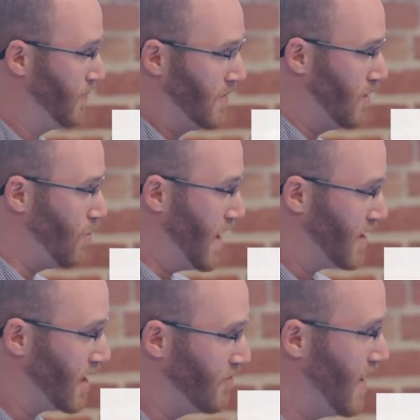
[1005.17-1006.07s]
wait and
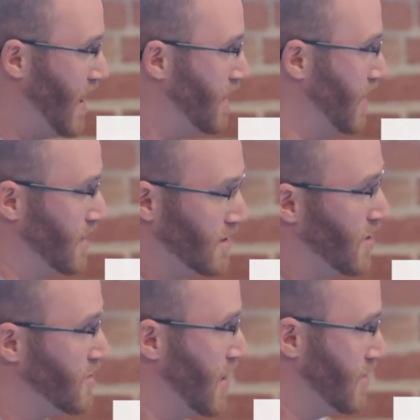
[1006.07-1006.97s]
come back. Like go
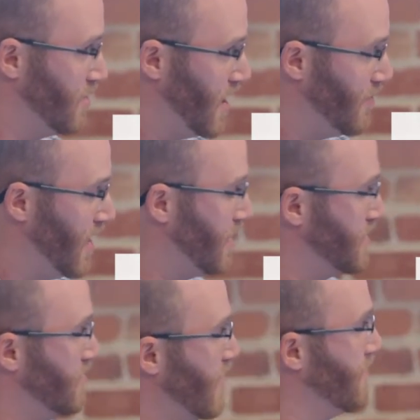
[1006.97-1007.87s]
talk to a database,
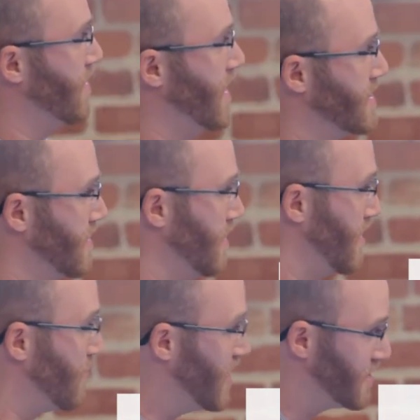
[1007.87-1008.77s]
wait for the answer, and then
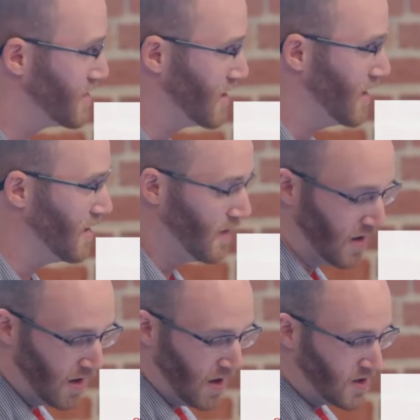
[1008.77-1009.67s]
process again.
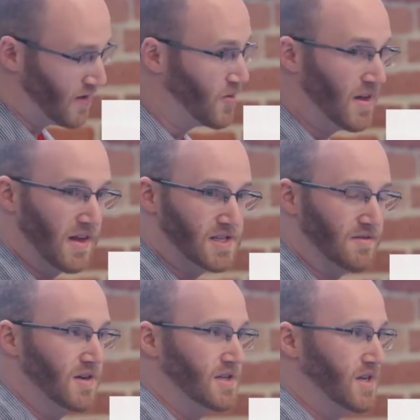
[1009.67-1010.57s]
So everybody thinks of
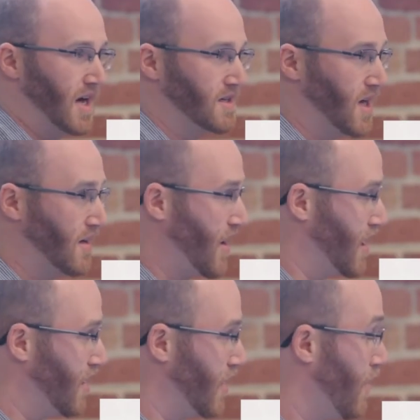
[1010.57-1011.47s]
this as kind of
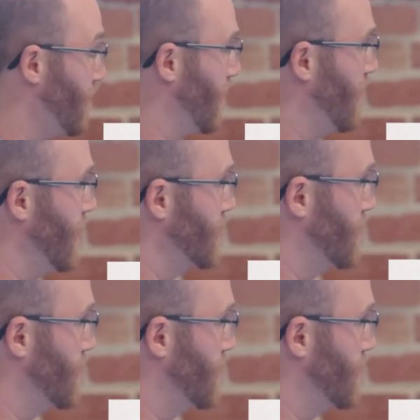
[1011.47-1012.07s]
handling web requests or